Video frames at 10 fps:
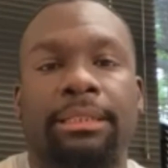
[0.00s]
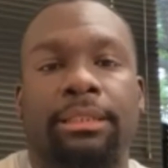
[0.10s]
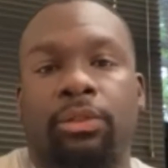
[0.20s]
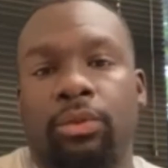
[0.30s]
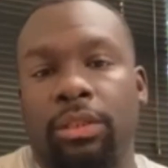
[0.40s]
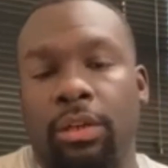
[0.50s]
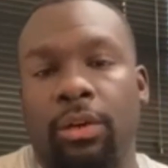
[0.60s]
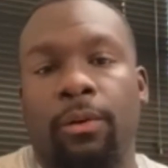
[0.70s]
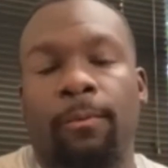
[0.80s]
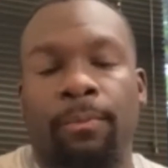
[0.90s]
and you can
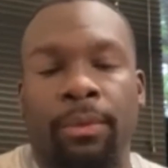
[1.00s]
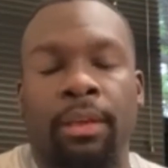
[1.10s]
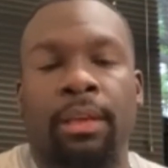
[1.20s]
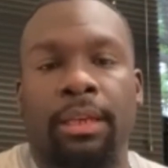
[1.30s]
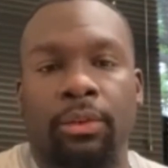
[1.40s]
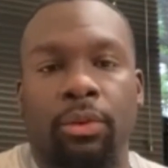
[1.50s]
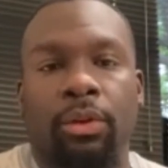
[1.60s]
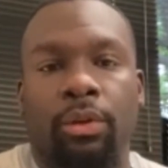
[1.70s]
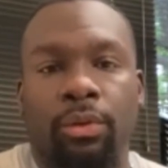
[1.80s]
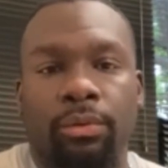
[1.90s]
go
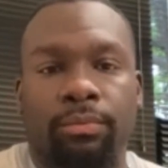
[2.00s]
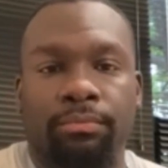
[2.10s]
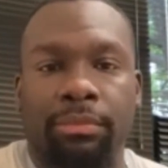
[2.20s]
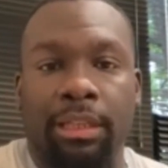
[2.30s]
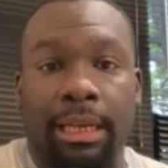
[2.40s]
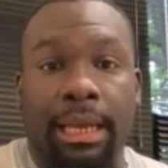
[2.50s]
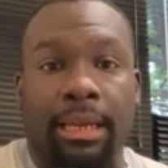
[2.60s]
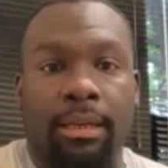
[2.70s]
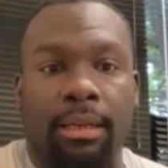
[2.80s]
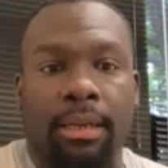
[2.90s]
look
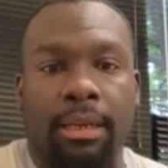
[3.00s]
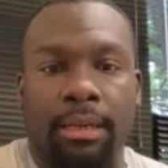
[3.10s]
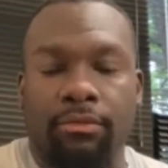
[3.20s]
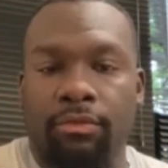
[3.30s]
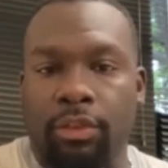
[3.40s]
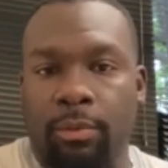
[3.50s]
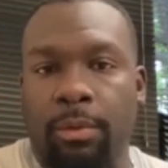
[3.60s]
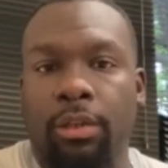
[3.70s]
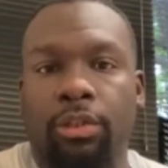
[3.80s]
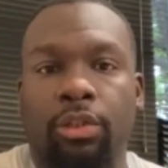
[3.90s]
at it and
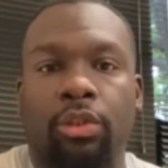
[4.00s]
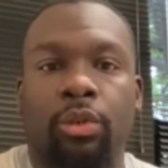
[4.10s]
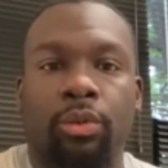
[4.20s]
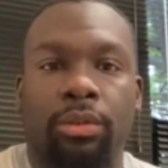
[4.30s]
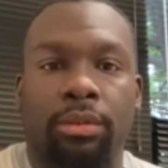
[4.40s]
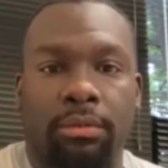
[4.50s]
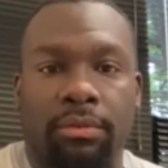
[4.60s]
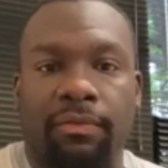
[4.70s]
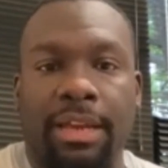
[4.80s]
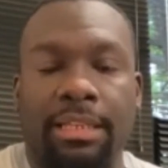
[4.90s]
respond to the coach as
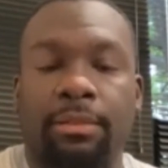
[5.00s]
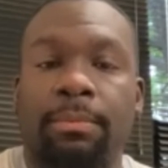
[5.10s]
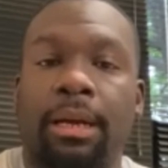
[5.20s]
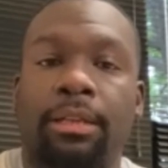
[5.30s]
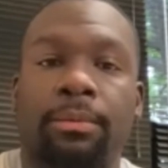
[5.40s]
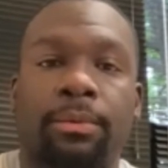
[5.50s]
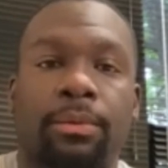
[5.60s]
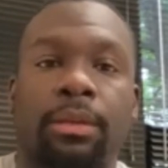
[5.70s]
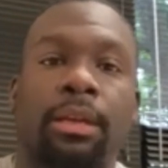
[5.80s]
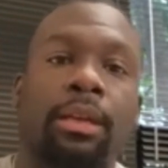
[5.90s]
fast as possible,
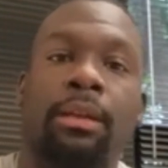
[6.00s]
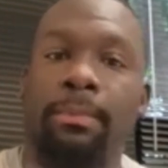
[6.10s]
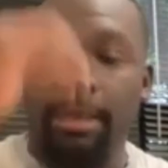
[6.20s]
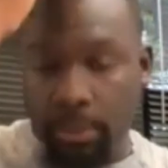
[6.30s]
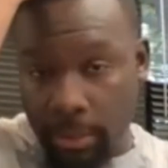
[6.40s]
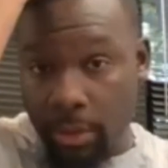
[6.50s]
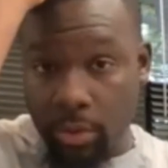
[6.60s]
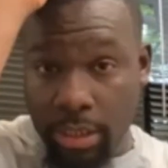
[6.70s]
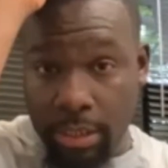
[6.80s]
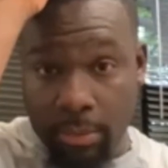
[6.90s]
the best way you
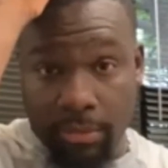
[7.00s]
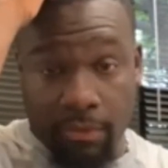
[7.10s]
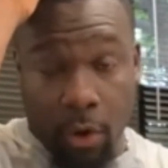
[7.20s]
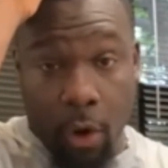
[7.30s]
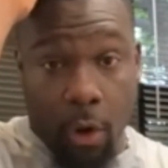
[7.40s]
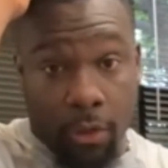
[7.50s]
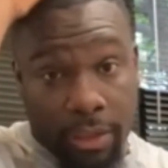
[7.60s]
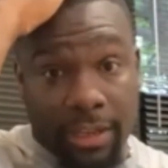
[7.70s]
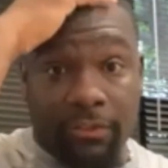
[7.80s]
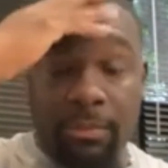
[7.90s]
can, with all
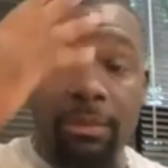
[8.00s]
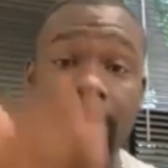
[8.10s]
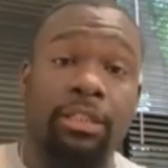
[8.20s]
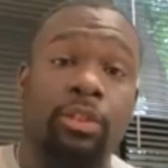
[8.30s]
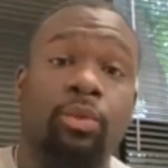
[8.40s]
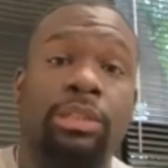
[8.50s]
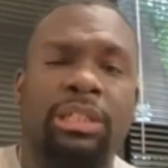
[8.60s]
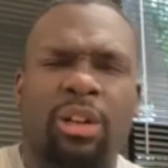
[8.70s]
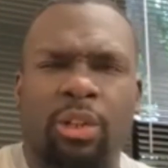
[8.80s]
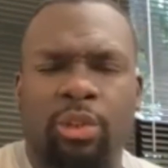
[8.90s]
the information you'll
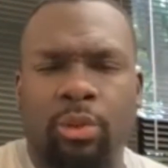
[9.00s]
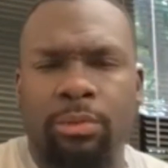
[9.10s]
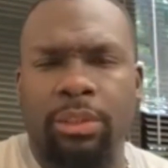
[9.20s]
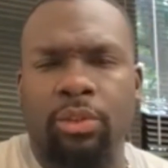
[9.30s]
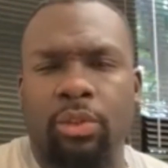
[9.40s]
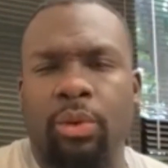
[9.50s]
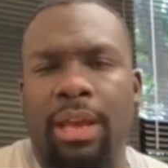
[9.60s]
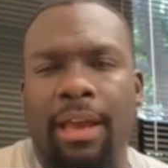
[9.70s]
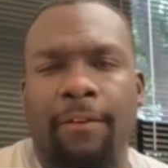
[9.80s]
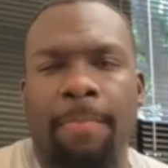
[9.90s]
need. Also, make sure you
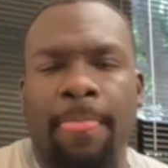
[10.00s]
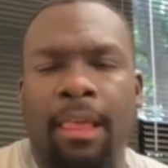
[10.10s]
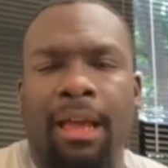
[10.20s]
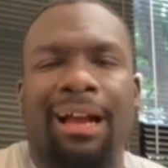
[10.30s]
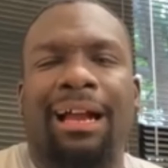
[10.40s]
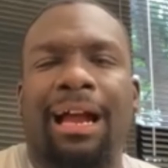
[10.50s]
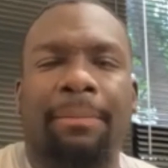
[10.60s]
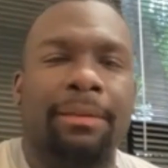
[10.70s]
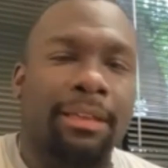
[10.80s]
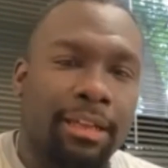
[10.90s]
have a
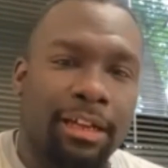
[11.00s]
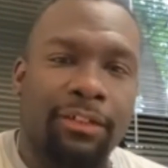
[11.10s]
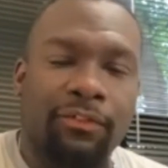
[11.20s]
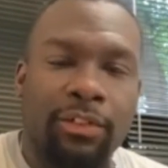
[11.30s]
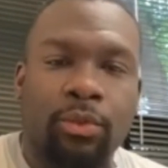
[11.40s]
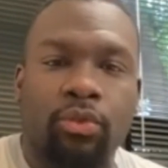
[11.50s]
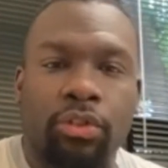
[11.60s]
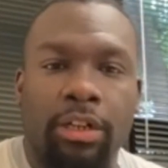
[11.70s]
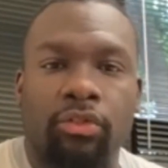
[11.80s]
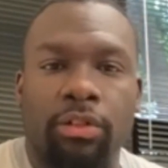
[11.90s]
copy of your unofficial
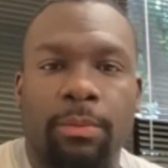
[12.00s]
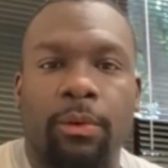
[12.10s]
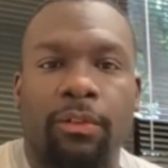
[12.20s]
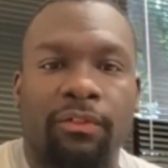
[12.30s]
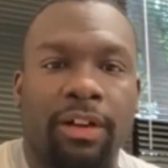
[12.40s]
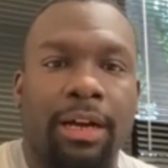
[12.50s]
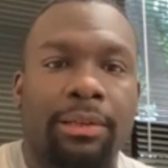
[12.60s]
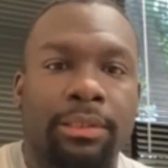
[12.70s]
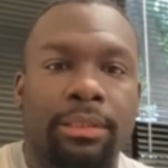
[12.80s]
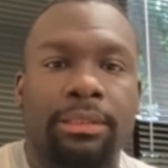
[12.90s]
transcript on
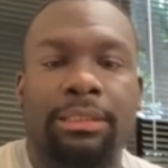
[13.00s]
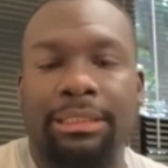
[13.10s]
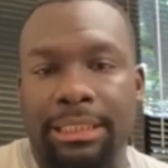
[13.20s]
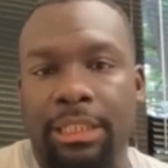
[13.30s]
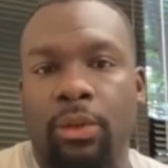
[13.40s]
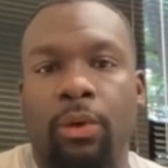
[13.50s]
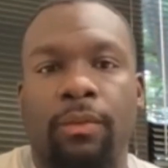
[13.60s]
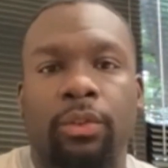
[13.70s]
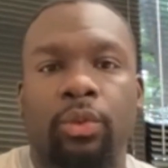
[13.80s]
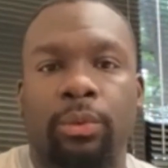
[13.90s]
file to send
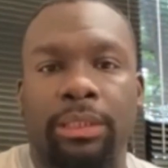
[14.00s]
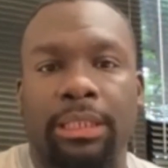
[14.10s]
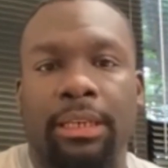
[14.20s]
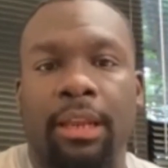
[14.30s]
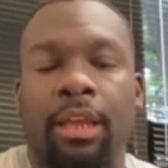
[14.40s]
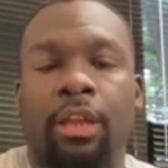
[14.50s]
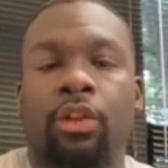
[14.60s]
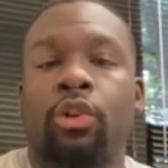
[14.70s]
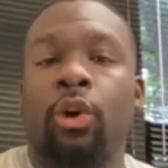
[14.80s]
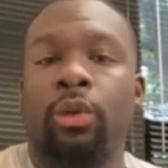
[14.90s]
over, so we can
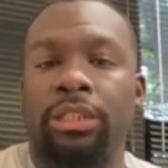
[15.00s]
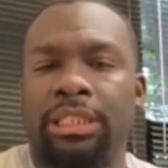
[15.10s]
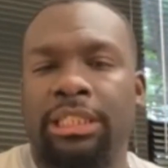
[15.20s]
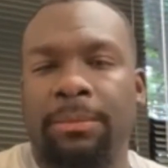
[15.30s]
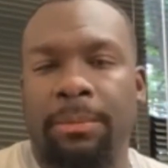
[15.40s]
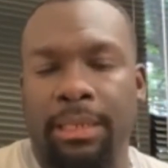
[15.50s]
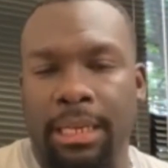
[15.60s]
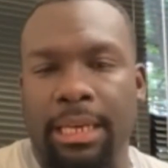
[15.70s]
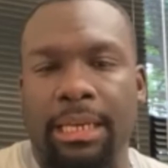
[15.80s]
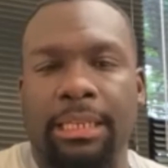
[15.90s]
know your
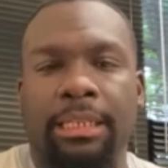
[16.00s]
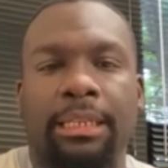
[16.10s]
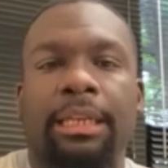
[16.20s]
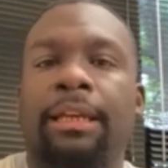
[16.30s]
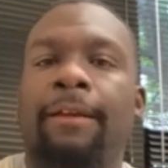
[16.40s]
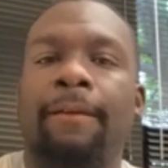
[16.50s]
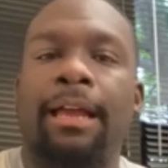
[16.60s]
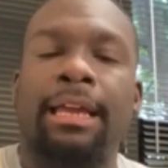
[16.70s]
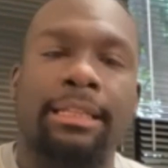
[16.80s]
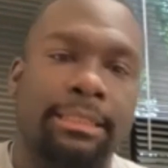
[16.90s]
GPA
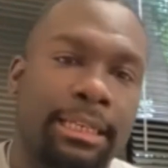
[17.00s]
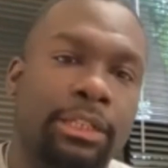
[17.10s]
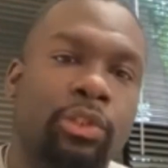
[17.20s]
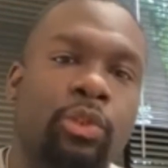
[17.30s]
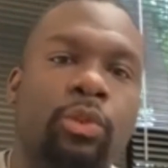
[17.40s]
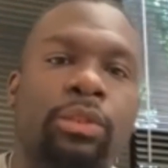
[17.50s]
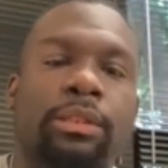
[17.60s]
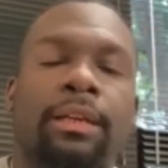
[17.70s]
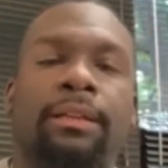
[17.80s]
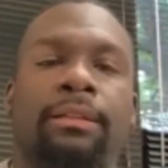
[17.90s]
and test score
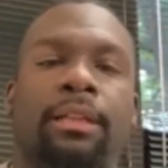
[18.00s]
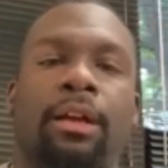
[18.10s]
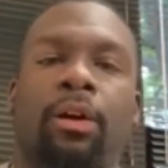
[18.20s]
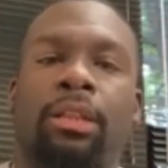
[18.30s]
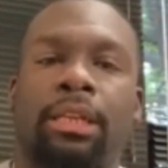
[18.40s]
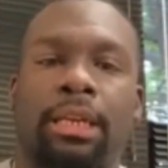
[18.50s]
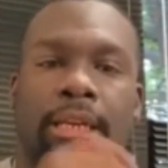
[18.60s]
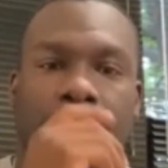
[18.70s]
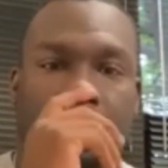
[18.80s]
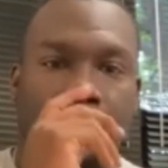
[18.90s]
and all of
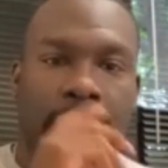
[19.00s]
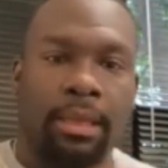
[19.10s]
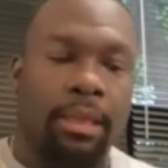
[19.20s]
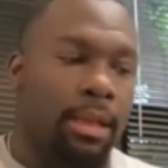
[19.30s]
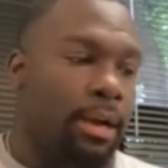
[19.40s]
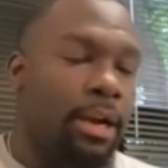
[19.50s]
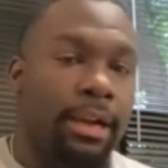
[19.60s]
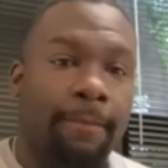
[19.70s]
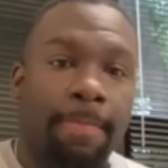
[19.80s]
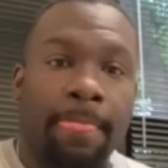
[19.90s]
that. All
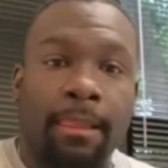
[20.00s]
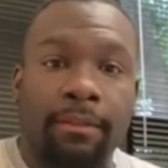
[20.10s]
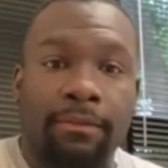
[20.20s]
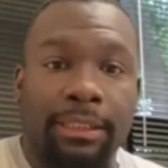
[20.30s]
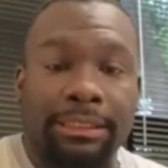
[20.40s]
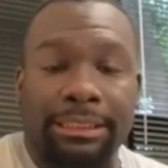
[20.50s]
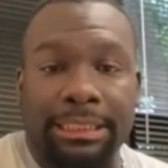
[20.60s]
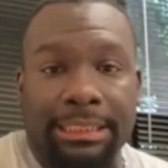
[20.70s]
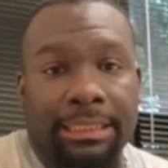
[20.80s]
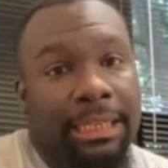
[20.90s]
right, fellas,
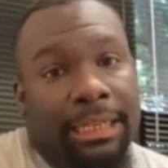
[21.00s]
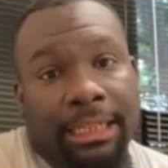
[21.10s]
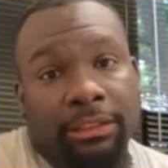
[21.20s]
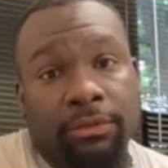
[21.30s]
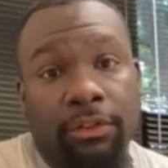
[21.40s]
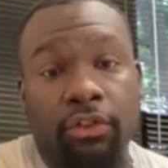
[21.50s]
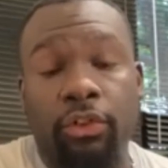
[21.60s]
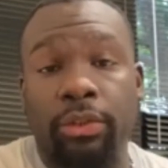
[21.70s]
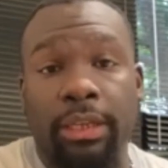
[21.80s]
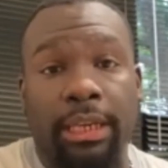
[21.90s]
that's the
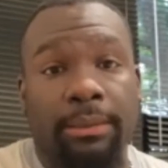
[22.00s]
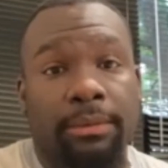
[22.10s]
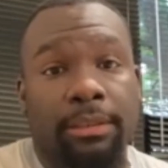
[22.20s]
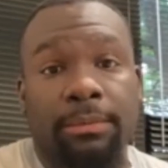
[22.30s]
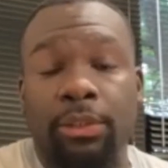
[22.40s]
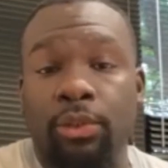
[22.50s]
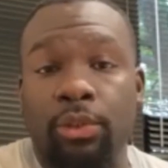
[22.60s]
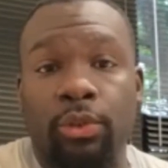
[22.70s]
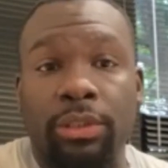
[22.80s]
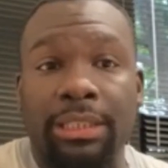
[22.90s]
recruiting game. Just make sure
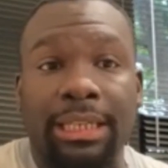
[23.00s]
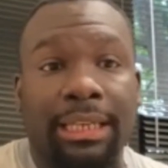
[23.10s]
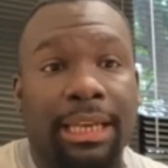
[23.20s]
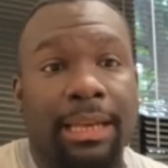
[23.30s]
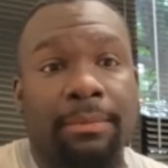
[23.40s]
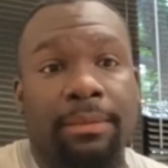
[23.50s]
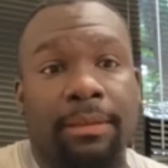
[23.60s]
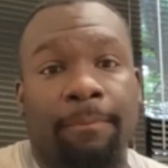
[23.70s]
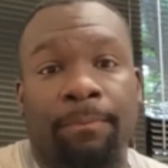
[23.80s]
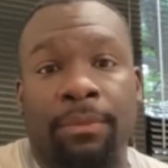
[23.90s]
you attend camps.
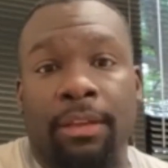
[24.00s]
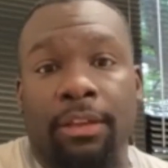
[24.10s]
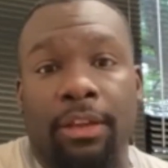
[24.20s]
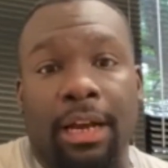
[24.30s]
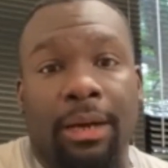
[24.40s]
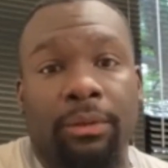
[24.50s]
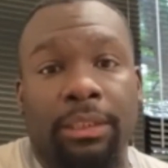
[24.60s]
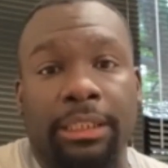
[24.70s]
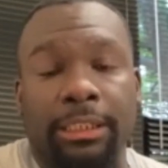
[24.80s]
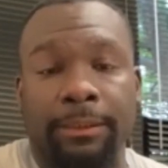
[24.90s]
You're out
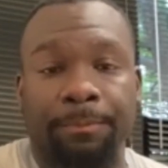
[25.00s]
there